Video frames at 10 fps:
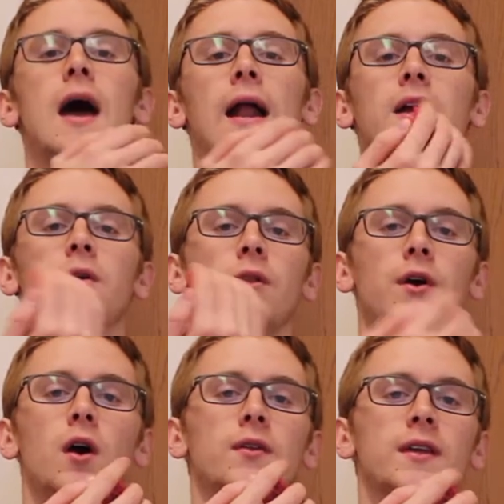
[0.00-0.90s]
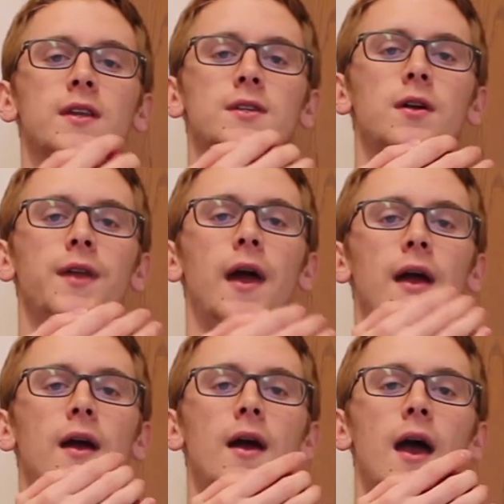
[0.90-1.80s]
and I can hold the card like this all
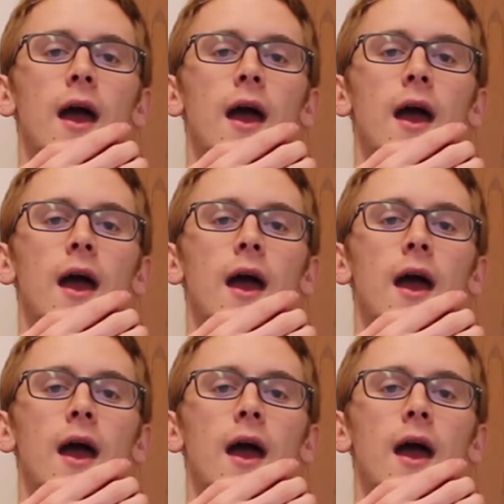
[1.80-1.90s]
day,